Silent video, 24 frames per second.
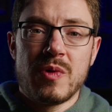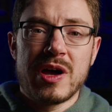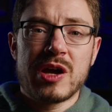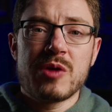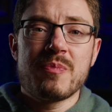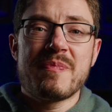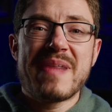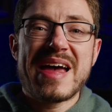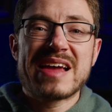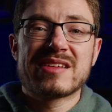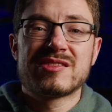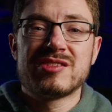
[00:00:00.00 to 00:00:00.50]

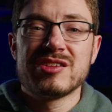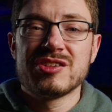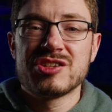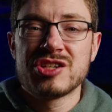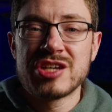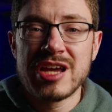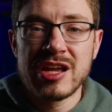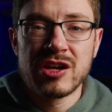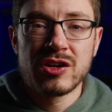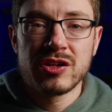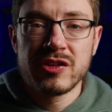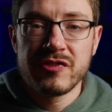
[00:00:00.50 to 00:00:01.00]
Welcome back to the
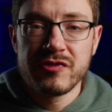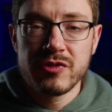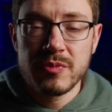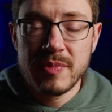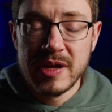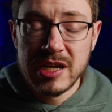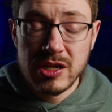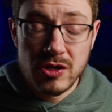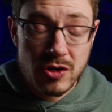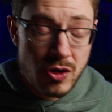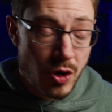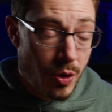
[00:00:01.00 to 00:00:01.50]
channel,
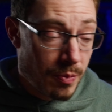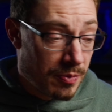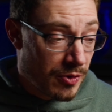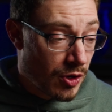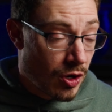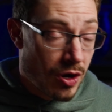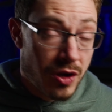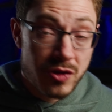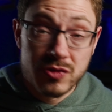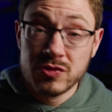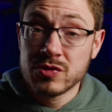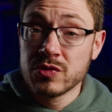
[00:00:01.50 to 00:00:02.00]
everybody. Hope you're
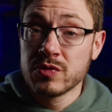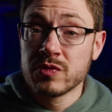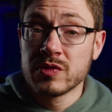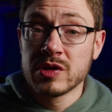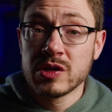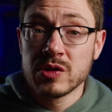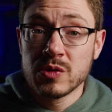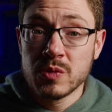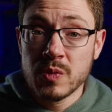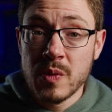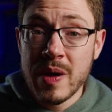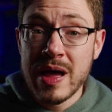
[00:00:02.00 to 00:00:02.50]
all doing
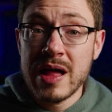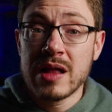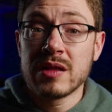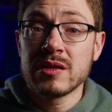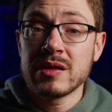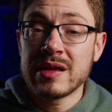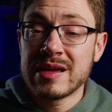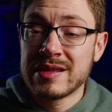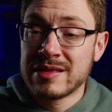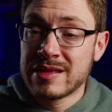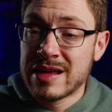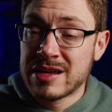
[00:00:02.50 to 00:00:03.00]
really
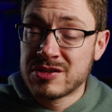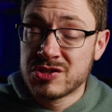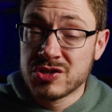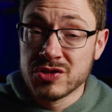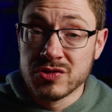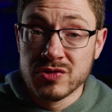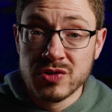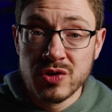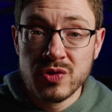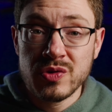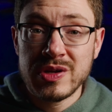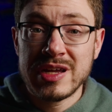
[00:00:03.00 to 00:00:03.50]
well and that your
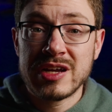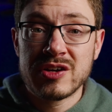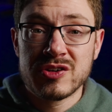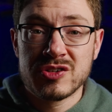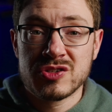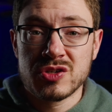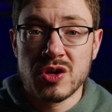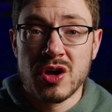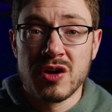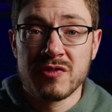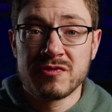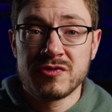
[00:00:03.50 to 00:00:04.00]
new year
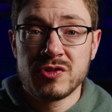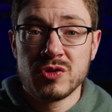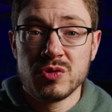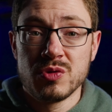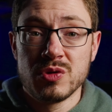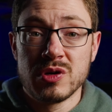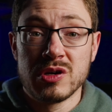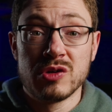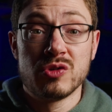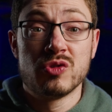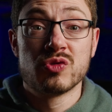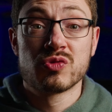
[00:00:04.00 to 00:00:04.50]
is off to
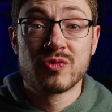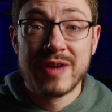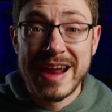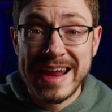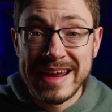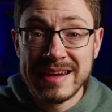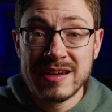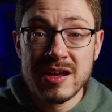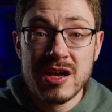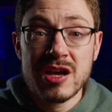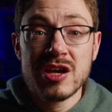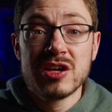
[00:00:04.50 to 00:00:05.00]
a
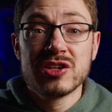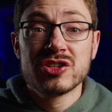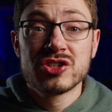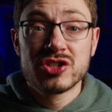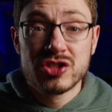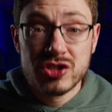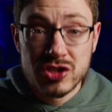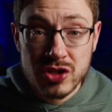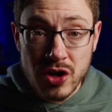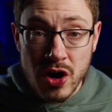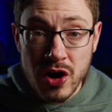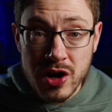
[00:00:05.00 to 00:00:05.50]
great
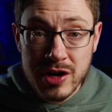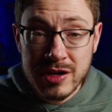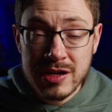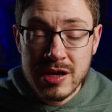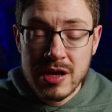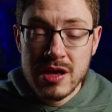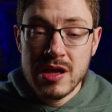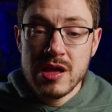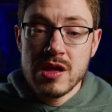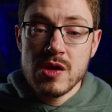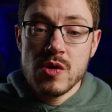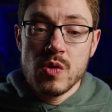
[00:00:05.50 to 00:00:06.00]
start.
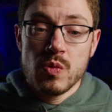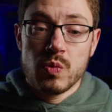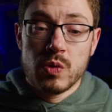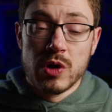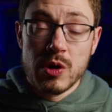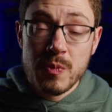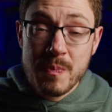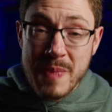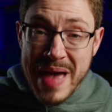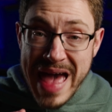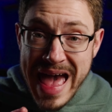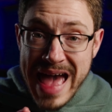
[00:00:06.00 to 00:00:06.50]

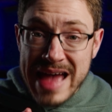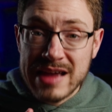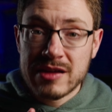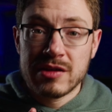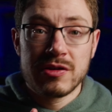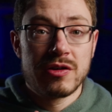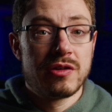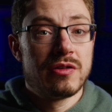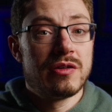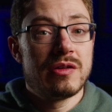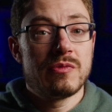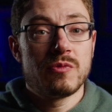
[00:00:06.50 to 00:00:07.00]
We're back
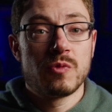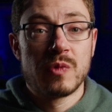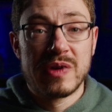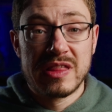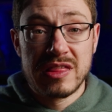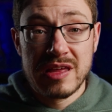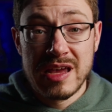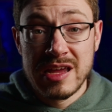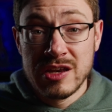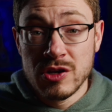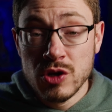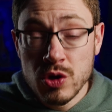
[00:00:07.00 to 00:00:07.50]

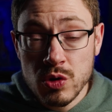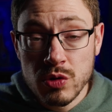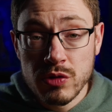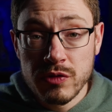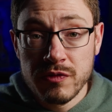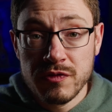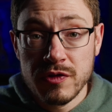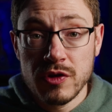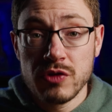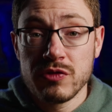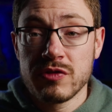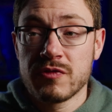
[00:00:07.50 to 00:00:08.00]
with a new
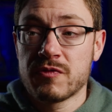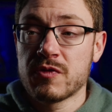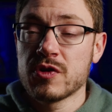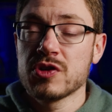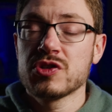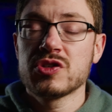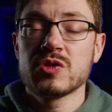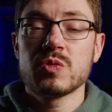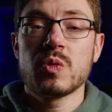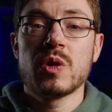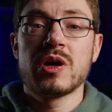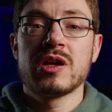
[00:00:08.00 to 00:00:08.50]
review, the
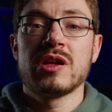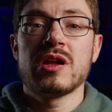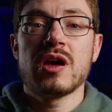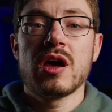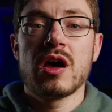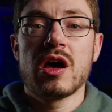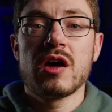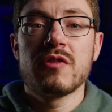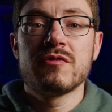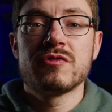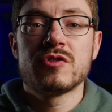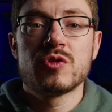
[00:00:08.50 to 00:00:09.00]
first one
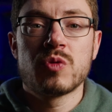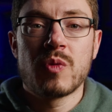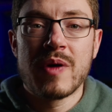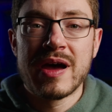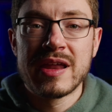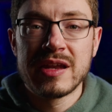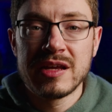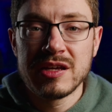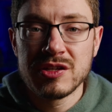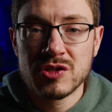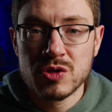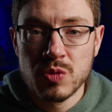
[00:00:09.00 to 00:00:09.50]
of
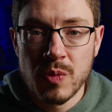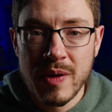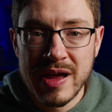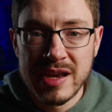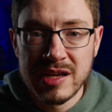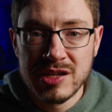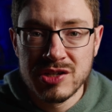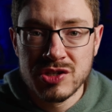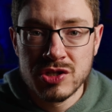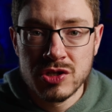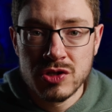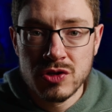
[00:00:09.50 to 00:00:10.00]

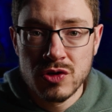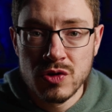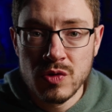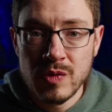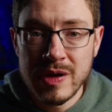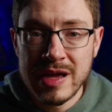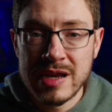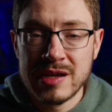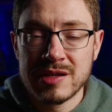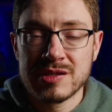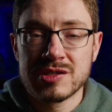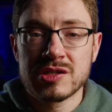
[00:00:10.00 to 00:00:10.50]

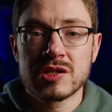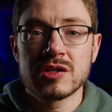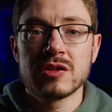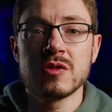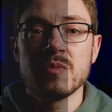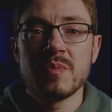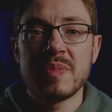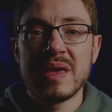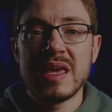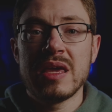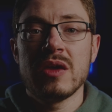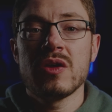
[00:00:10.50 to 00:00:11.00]
2022, and it's going to
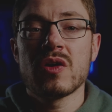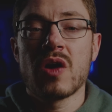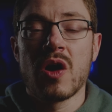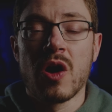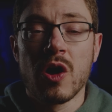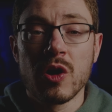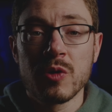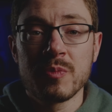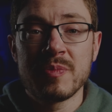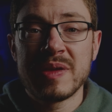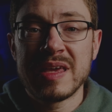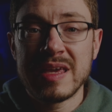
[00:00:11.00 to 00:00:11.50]
be
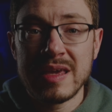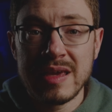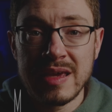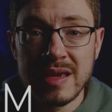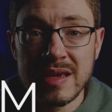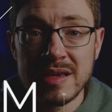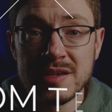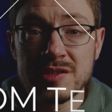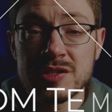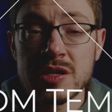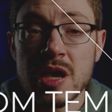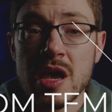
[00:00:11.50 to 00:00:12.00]

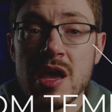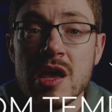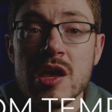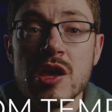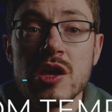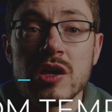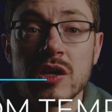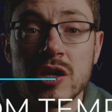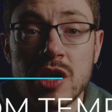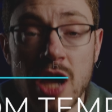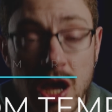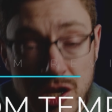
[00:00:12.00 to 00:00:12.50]
RP's
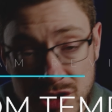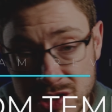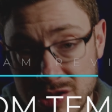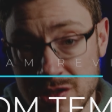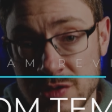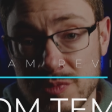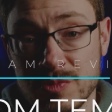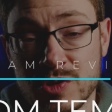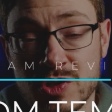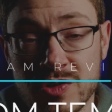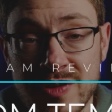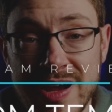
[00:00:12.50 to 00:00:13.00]

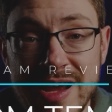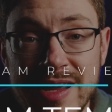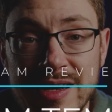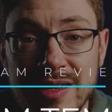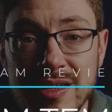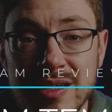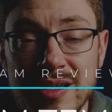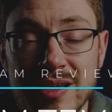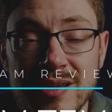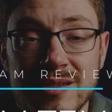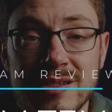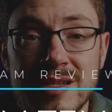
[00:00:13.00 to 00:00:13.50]
custom
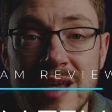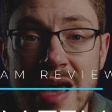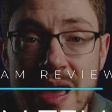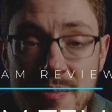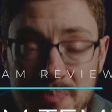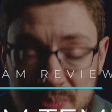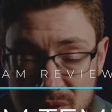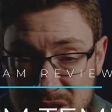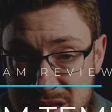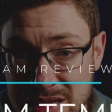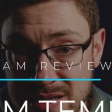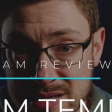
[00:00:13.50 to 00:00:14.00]
training
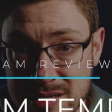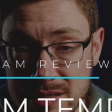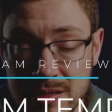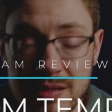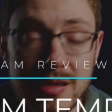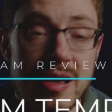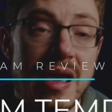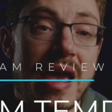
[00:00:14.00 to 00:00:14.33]
template.